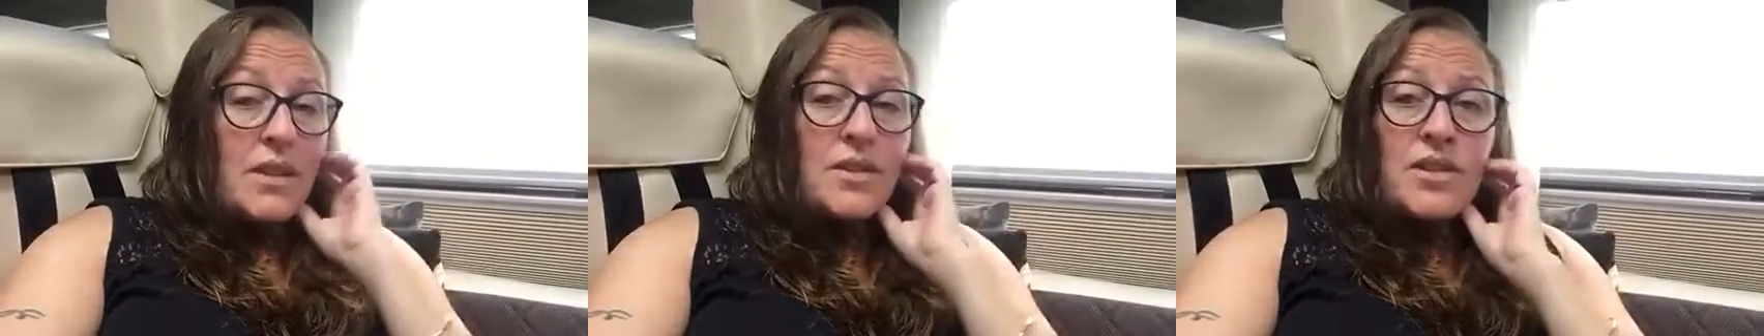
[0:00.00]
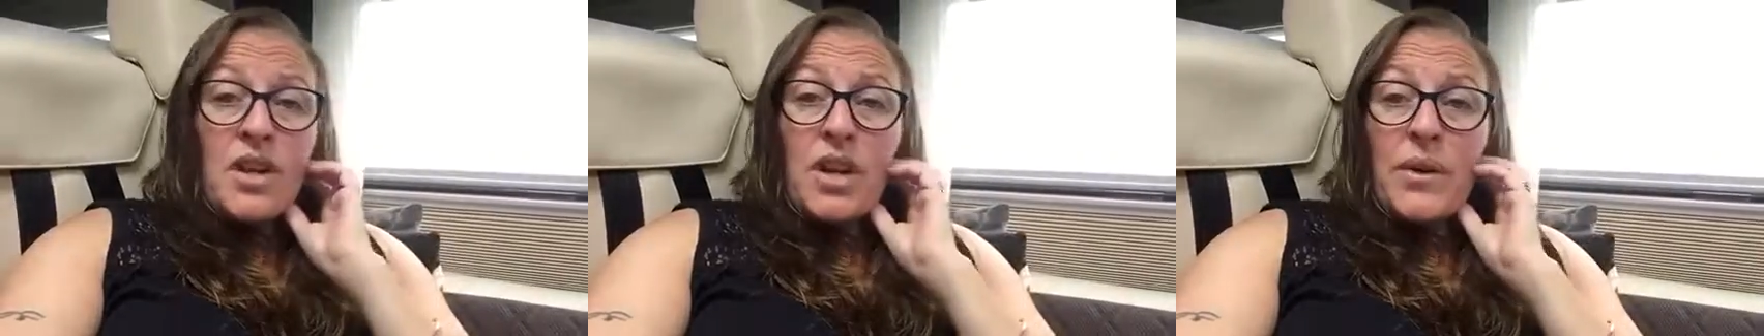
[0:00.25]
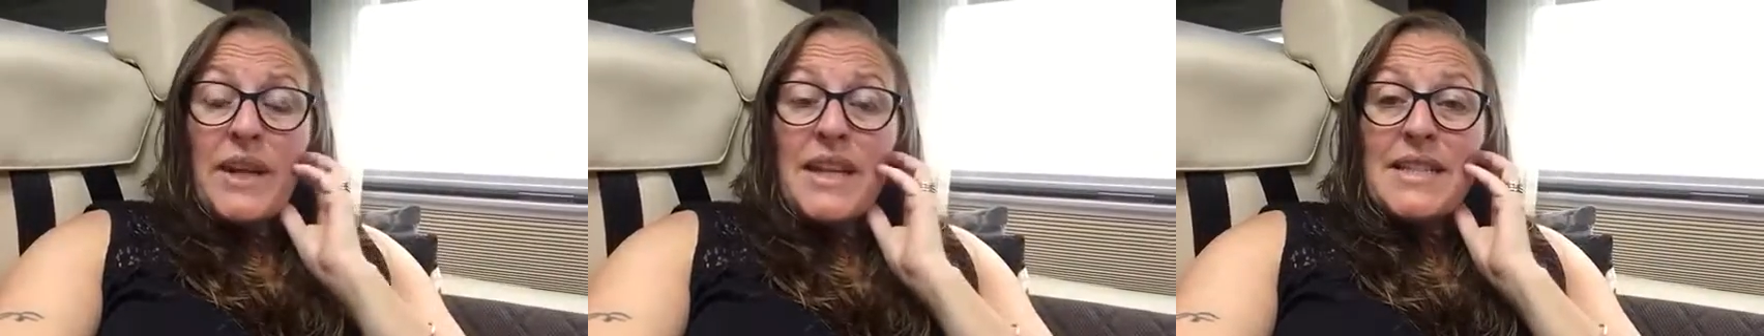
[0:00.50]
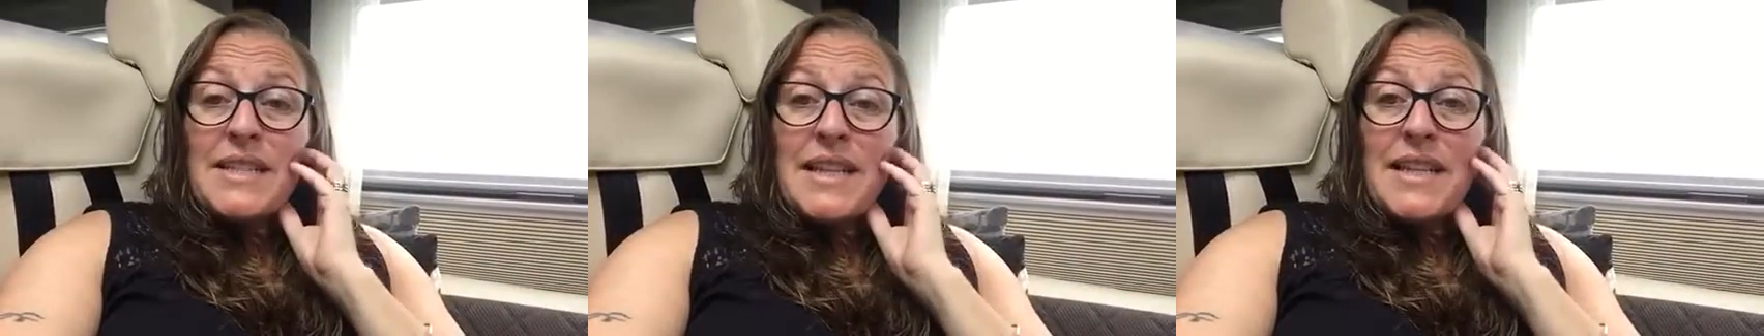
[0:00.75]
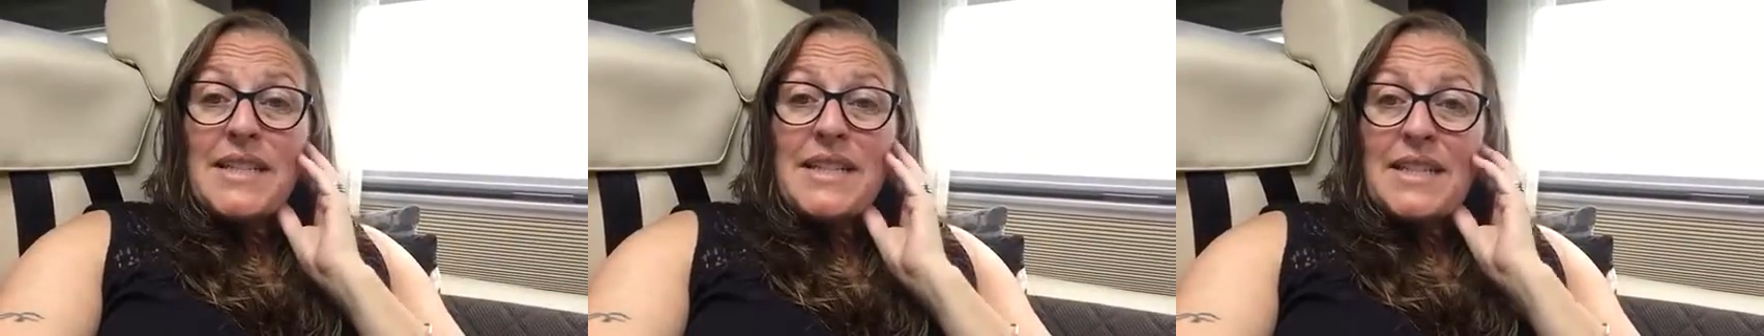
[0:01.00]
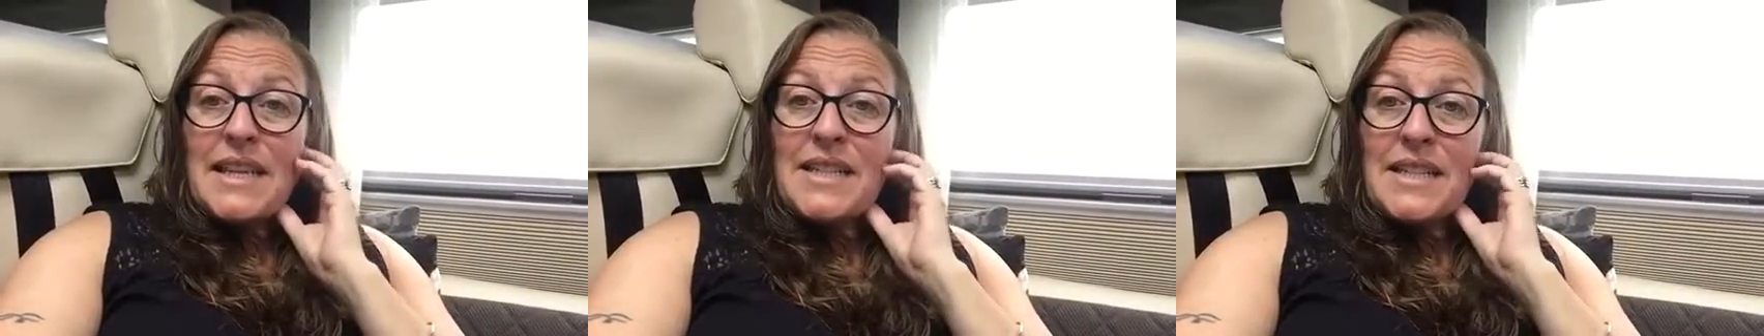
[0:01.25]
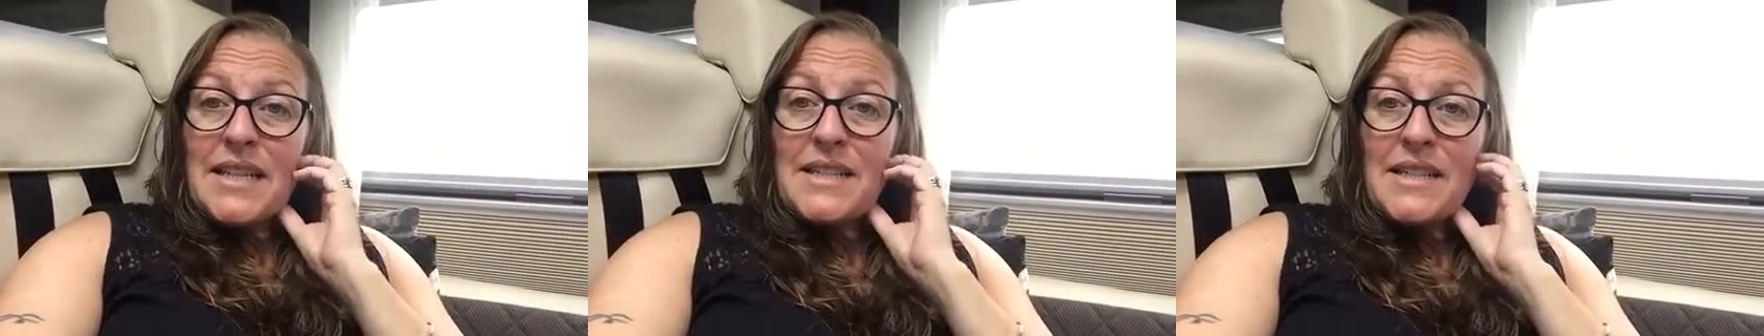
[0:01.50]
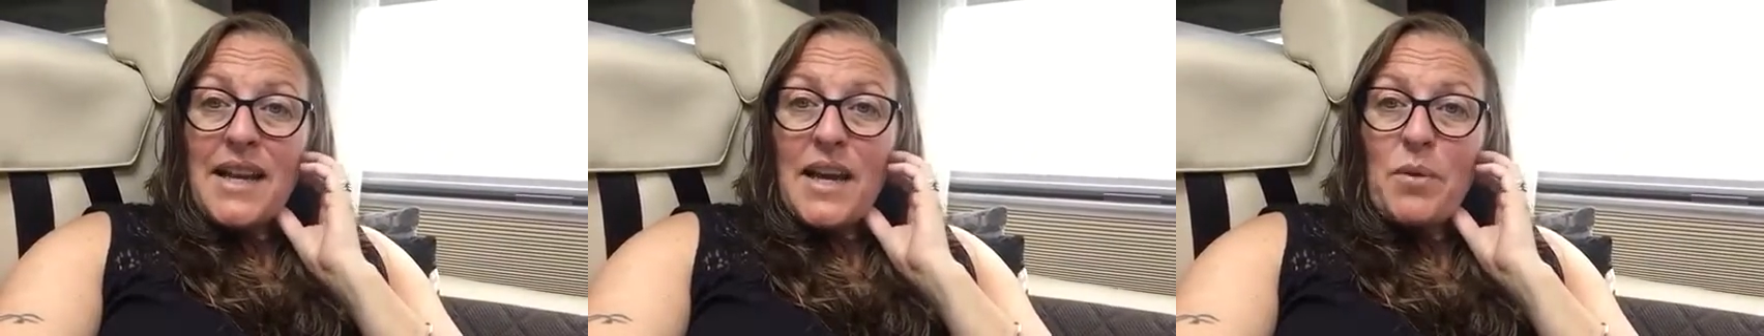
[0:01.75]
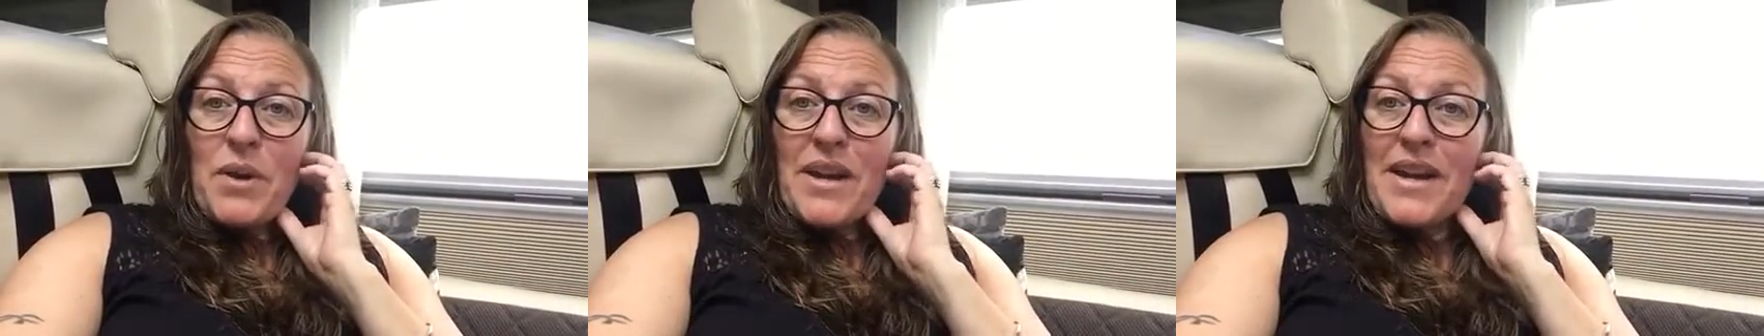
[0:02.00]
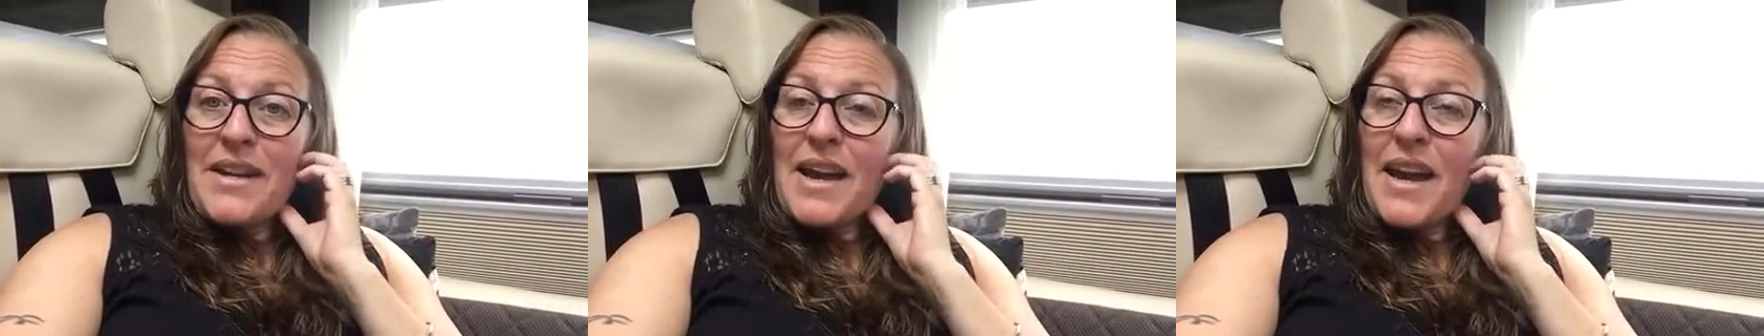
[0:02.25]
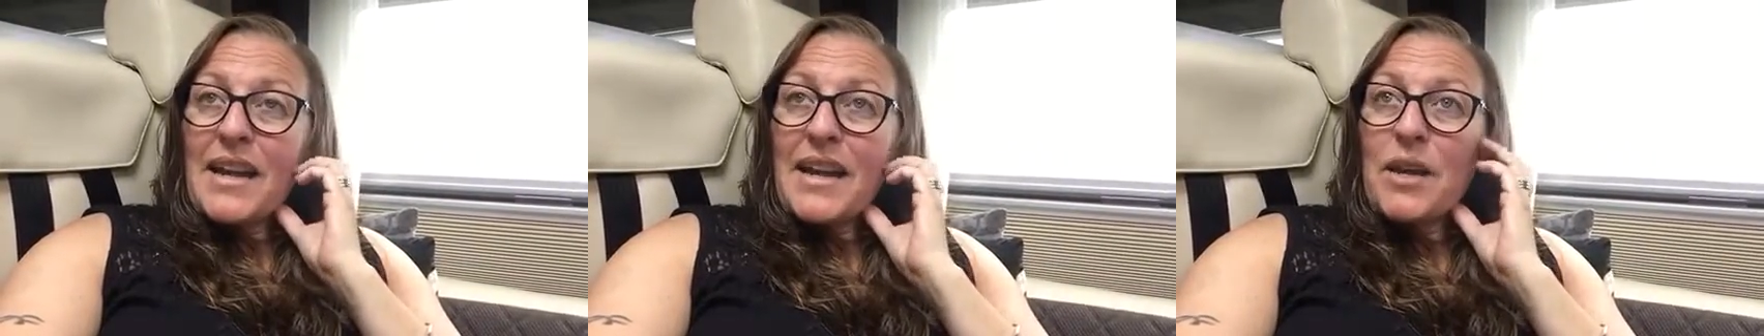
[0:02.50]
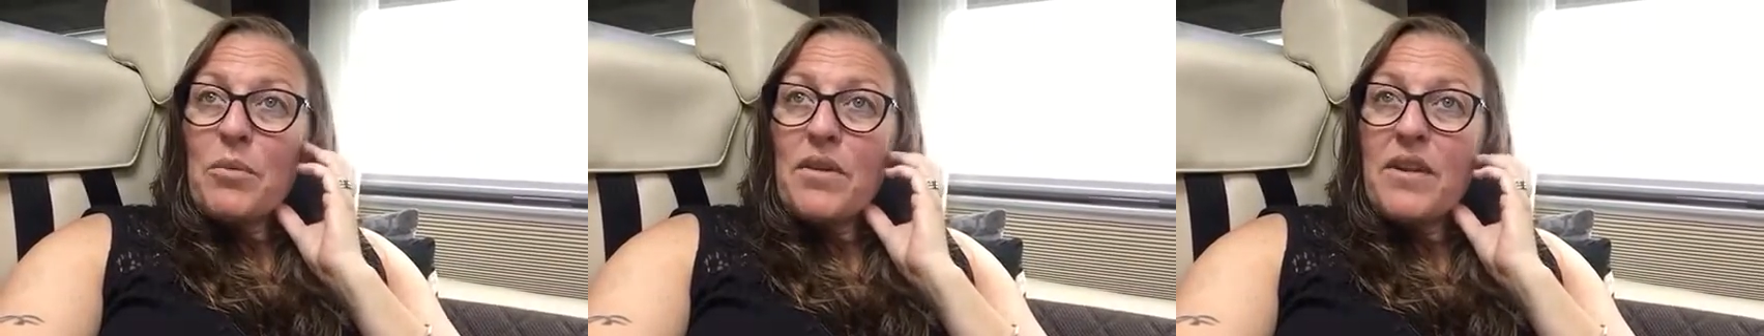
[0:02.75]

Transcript: So it is Saturday today, we're in Aggy,